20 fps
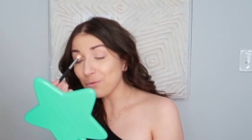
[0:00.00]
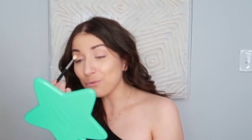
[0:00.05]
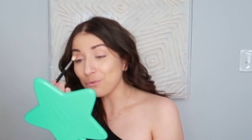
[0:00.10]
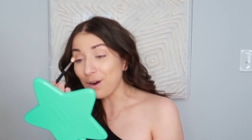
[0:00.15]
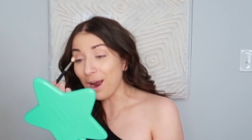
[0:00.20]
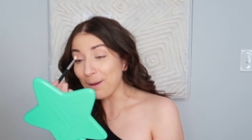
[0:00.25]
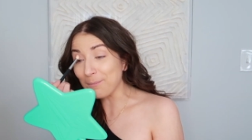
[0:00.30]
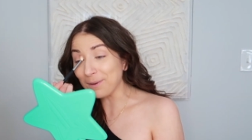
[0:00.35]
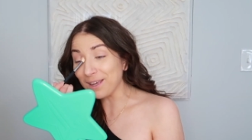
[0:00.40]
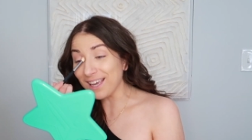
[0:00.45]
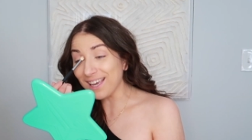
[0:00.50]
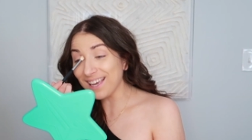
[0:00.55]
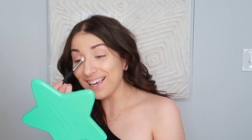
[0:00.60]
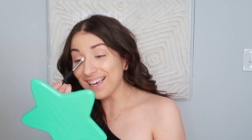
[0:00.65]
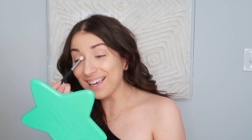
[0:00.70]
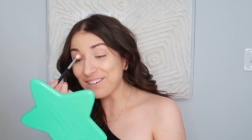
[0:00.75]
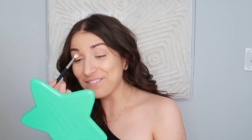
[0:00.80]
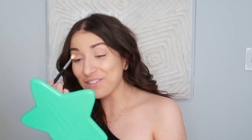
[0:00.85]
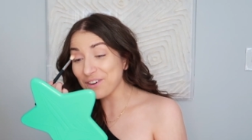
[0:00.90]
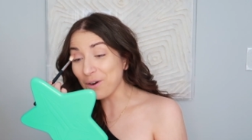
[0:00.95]
Remi,
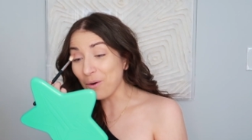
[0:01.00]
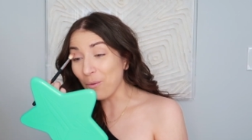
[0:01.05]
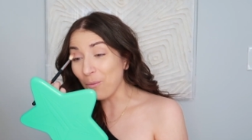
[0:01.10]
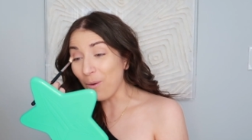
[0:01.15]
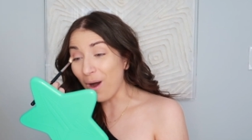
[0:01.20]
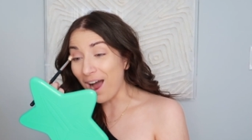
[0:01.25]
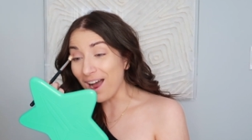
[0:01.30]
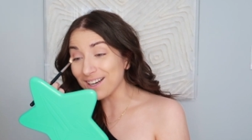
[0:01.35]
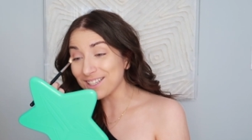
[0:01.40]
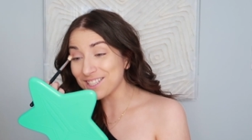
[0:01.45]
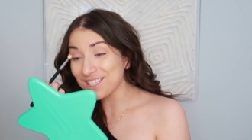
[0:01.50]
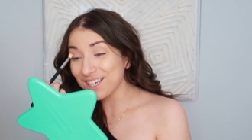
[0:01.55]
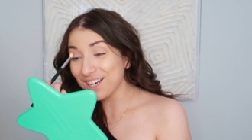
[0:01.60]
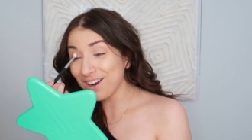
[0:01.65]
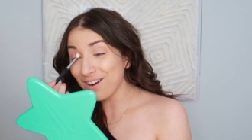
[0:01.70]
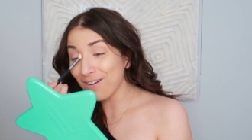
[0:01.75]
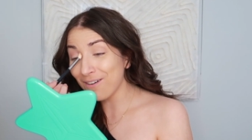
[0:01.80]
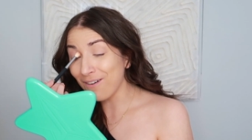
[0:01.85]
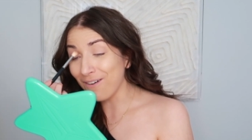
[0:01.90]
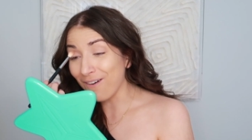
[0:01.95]
if you're
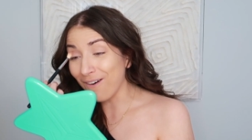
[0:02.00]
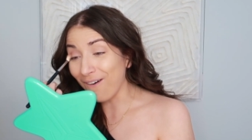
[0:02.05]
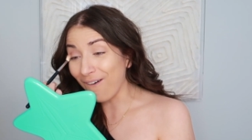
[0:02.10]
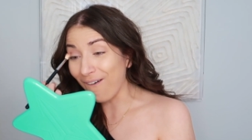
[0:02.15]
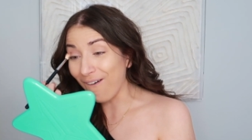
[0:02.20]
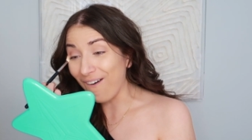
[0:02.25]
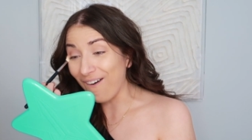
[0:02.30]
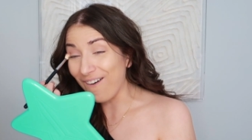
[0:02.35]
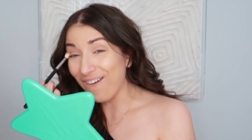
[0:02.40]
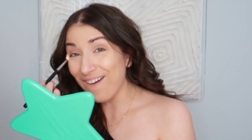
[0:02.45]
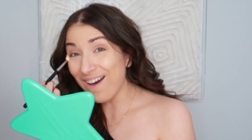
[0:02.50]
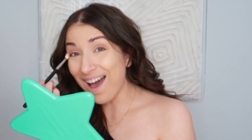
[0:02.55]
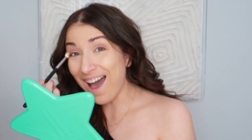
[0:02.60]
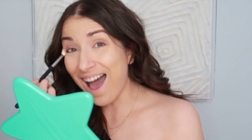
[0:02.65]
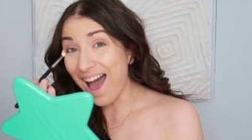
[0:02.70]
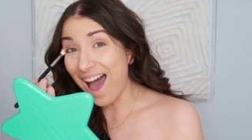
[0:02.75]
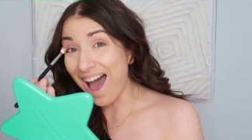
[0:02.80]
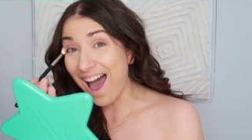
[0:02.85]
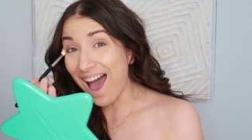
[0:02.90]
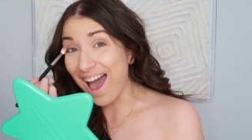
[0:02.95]
watching, girl,
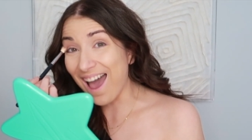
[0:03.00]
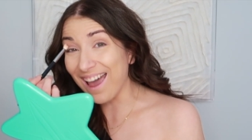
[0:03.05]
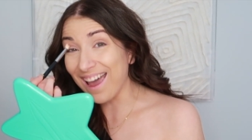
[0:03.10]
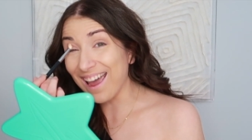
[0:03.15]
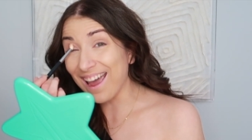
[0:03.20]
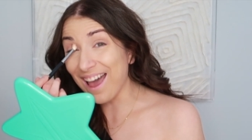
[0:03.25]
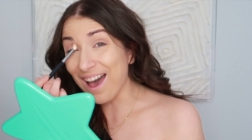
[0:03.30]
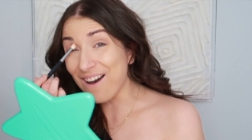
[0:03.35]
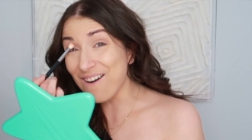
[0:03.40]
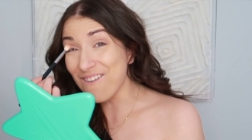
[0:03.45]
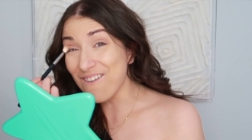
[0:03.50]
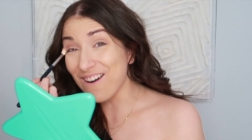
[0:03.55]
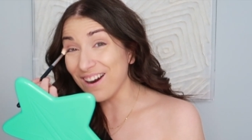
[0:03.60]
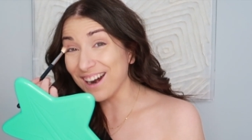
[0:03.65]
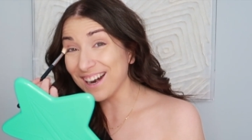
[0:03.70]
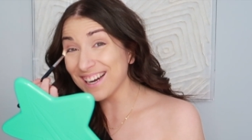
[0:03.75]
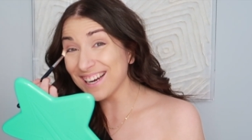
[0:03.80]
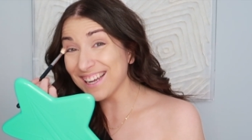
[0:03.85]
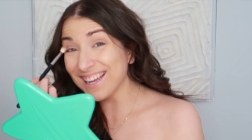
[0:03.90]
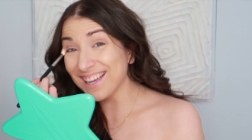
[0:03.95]
hi, how
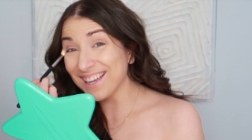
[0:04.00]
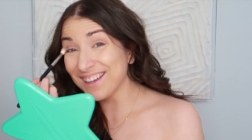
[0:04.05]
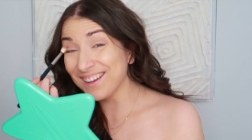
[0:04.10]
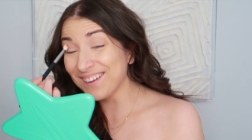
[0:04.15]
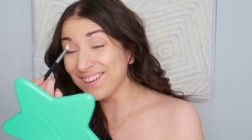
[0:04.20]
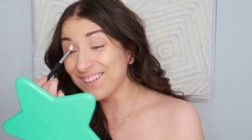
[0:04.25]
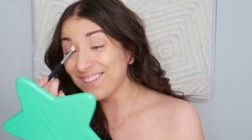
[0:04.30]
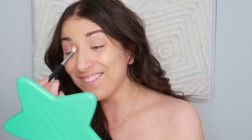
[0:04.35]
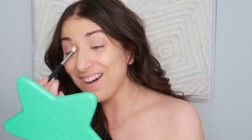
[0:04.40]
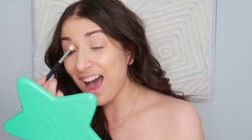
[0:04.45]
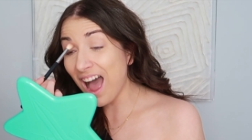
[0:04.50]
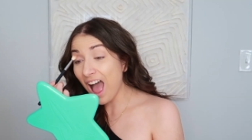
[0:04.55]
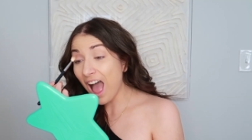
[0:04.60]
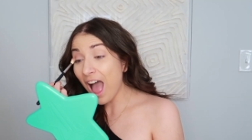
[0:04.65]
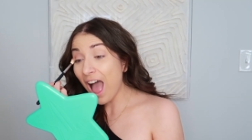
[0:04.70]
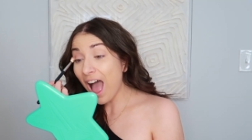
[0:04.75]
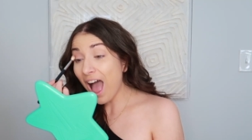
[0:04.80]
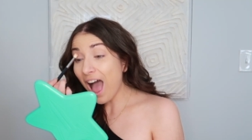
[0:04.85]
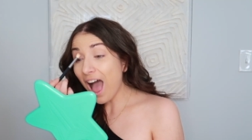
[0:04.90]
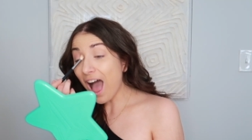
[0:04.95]
are you?
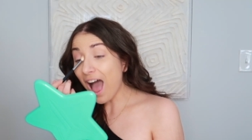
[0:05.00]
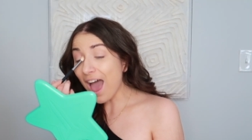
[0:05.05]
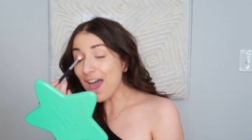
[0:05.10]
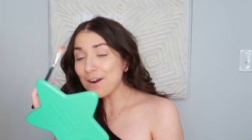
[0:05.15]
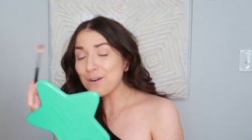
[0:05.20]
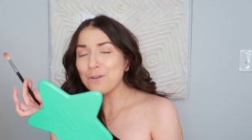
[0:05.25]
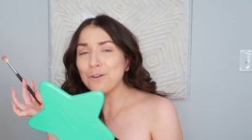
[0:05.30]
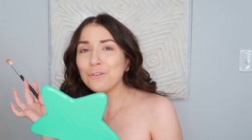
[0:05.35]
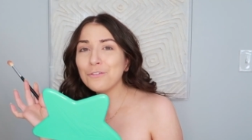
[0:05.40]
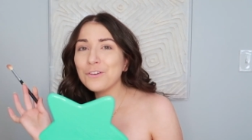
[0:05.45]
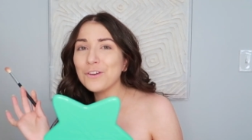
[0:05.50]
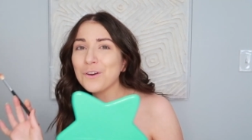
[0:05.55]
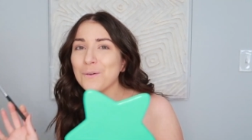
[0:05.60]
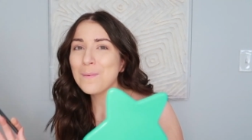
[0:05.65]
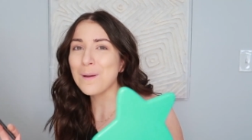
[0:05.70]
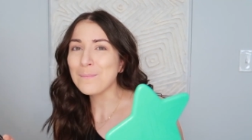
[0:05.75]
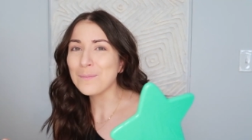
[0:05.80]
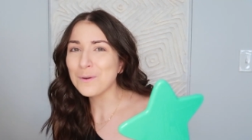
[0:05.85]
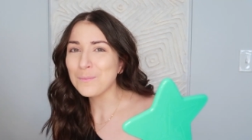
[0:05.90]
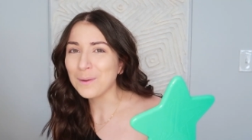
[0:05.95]
I don't know if you
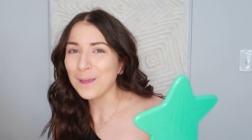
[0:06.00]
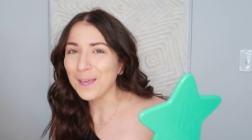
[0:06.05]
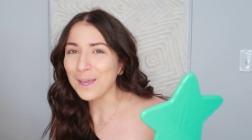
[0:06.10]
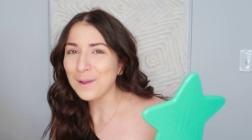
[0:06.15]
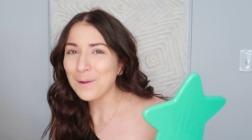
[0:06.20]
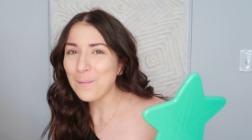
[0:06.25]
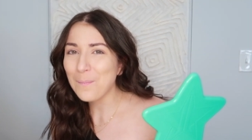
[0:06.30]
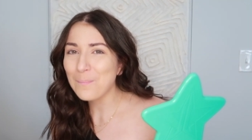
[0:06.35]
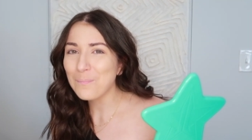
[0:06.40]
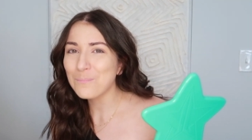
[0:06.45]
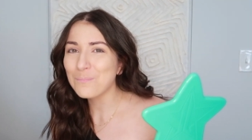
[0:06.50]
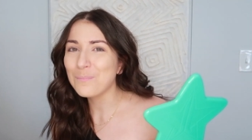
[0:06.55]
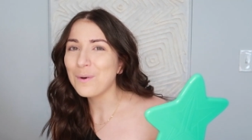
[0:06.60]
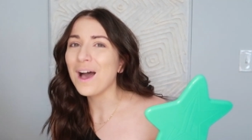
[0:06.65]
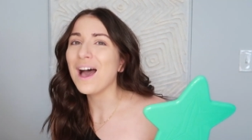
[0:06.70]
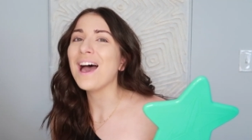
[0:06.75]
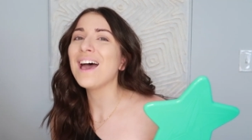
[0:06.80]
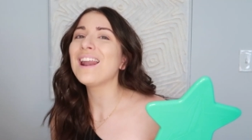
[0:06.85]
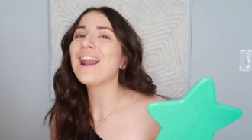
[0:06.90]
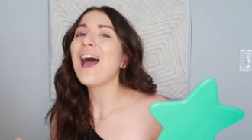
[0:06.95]
remember me,
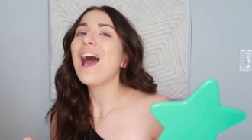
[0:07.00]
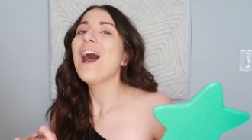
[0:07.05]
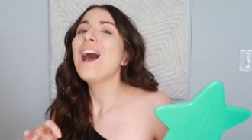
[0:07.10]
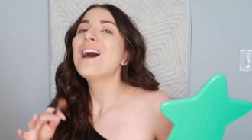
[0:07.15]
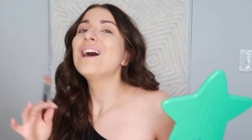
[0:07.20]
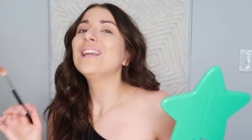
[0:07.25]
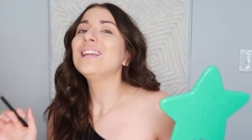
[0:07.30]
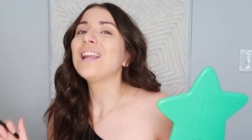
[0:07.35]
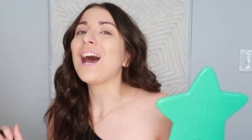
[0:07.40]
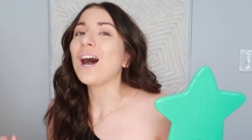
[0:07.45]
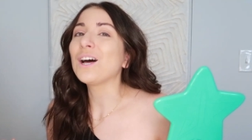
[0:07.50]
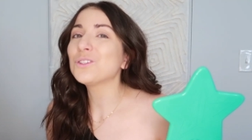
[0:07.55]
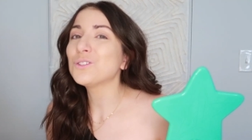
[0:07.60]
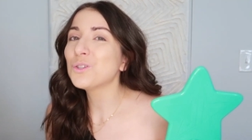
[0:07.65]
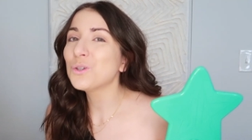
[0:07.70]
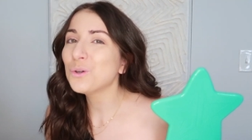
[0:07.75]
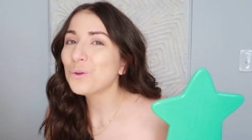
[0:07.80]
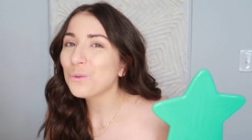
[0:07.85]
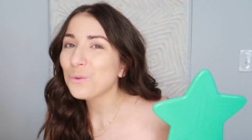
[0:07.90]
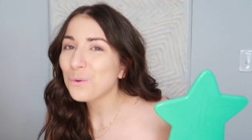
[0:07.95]
but not
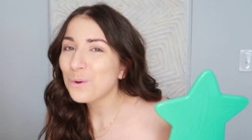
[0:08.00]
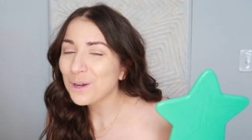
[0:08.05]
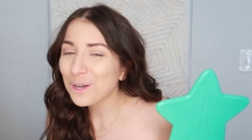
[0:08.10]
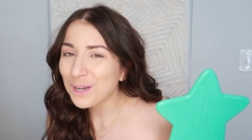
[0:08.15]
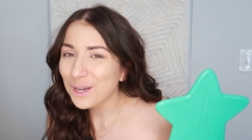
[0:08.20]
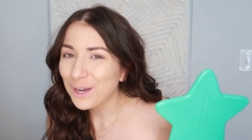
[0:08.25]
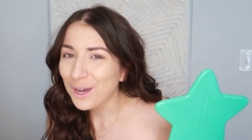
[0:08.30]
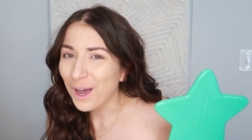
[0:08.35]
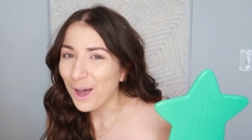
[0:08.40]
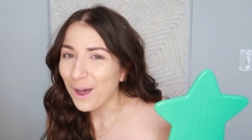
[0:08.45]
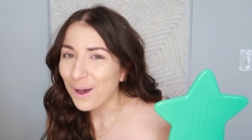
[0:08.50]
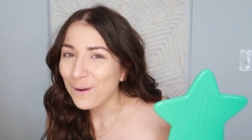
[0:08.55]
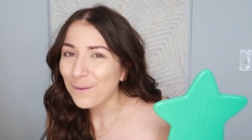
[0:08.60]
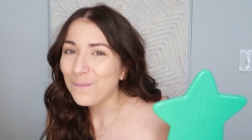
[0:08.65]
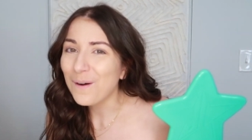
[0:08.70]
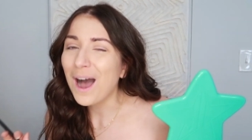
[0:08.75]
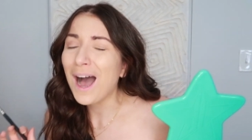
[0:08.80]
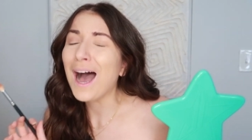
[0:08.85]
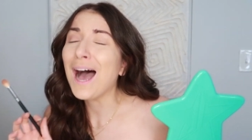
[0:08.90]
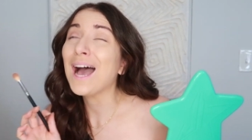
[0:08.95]
too long
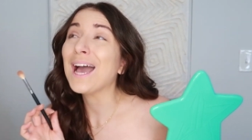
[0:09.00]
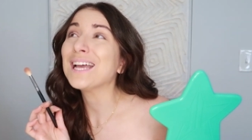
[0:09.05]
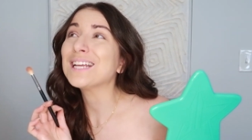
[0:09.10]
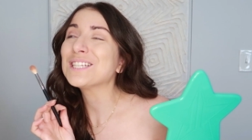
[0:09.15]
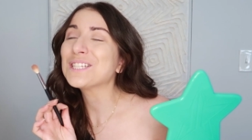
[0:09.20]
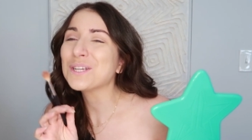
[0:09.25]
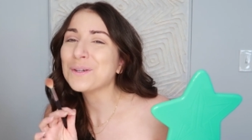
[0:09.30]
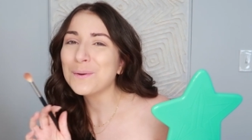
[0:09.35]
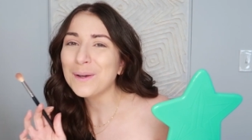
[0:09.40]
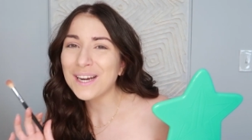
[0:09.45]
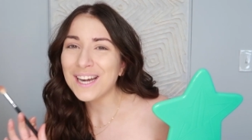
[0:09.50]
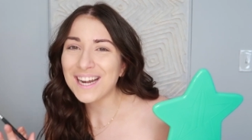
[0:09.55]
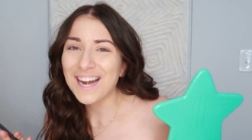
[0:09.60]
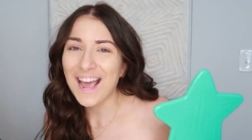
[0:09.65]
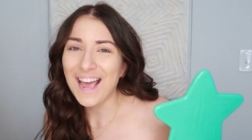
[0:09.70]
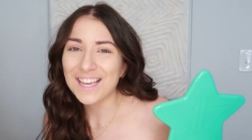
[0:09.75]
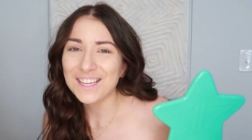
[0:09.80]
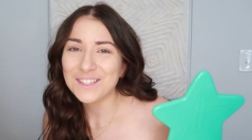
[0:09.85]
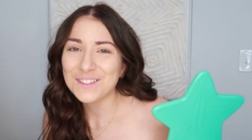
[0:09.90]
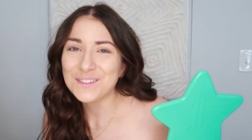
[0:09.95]
ago, I tweeted
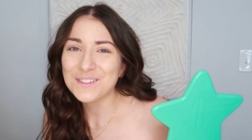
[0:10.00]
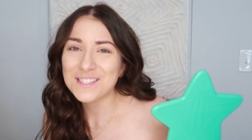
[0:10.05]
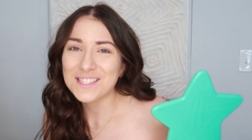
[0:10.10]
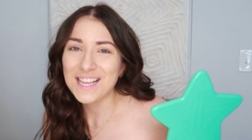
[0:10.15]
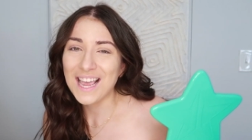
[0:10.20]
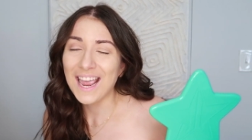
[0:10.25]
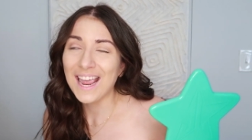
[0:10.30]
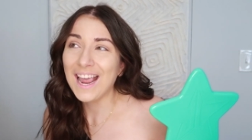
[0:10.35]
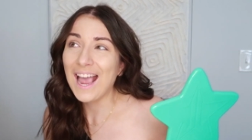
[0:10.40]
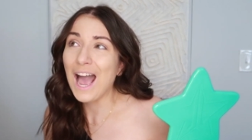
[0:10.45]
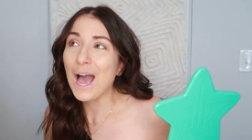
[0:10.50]
at you saying